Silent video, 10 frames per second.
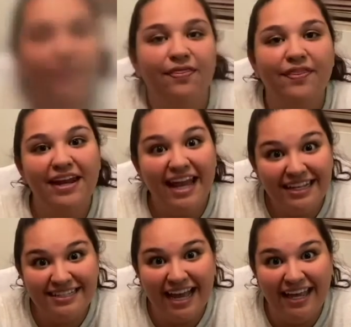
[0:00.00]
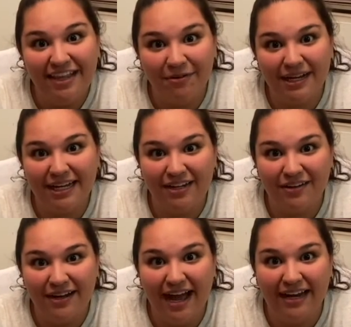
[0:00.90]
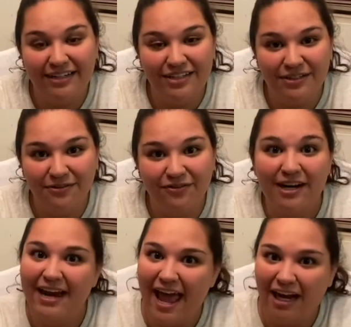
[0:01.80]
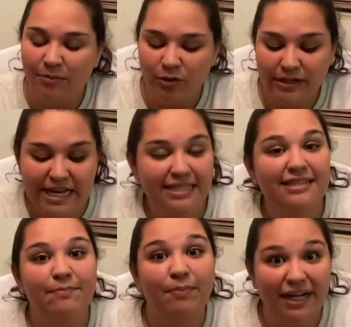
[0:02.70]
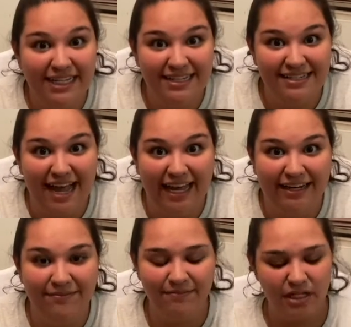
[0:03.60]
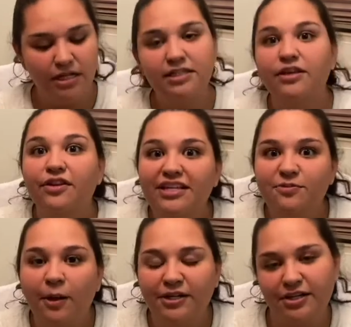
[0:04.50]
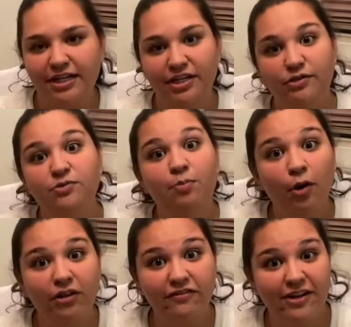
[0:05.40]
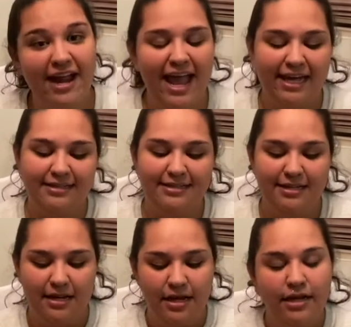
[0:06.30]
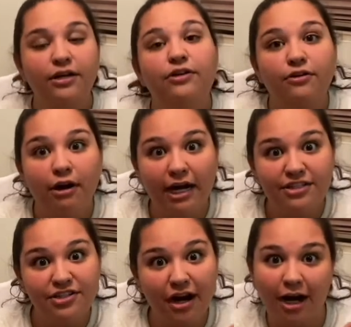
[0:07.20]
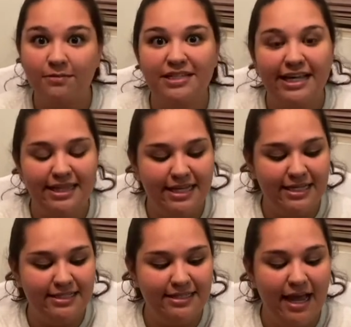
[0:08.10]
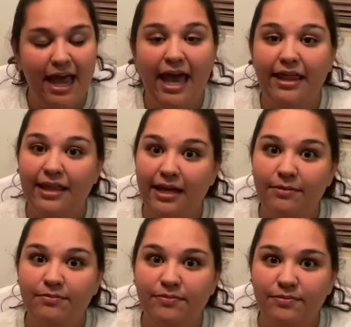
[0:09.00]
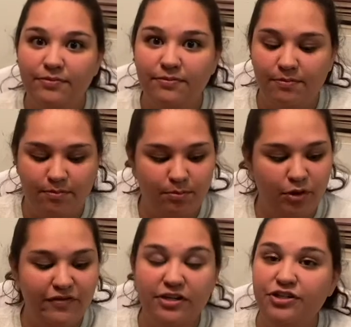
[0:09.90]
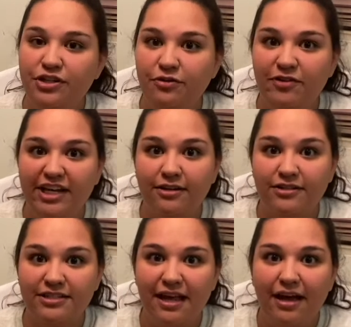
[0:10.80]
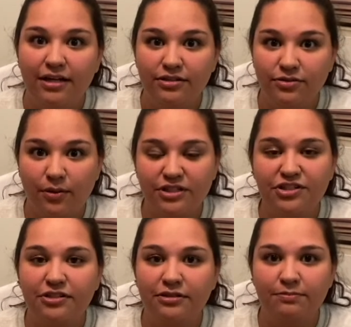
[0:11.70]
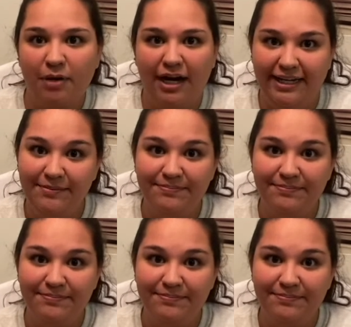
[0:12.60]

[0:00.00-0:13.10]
The next sign that we're gonna learn how to do for an animal is the bunny sign. So this one, you're gonna use both of your hands. Cross your arms like this, and then move your two fingers towards your body.